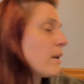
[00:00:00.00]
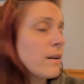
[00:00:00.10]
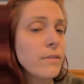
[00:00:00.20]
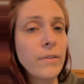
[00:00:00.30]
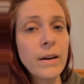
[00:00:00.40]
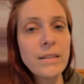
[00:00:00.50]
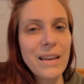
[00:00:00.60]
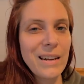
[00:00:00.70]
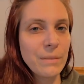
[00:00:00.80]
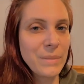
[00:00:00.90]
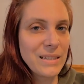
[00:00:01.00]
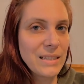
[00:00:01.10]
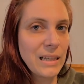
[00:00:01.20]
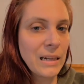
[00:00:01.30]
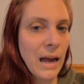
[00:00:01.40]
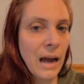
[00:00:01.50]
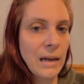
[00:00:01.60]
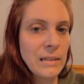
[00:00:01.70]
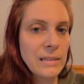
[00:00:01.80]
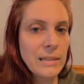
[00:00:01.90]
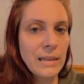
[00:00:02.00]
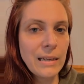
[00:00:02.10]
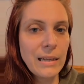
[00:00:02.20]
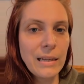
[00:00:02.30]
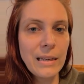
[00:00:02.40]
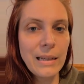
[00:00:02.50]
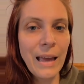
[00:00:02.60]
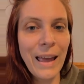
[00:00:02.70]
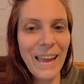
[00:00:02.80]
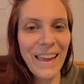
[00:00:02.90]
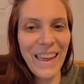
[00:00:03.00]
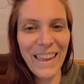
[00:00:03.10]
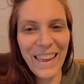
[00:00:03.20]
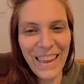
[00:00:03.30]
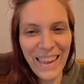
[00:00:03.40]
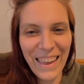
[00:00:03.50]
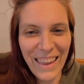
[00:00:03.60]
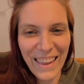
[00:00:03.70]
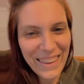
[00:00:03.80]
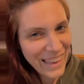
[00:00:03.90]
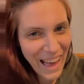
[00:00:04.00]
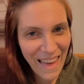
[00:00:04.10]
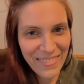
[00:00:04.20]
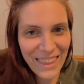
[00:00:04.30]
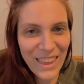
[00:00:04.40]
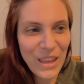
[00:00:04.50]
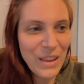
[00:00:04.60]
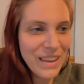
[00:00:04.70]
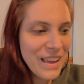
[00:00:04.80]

identified to kind of be seen as, hey, Kathy.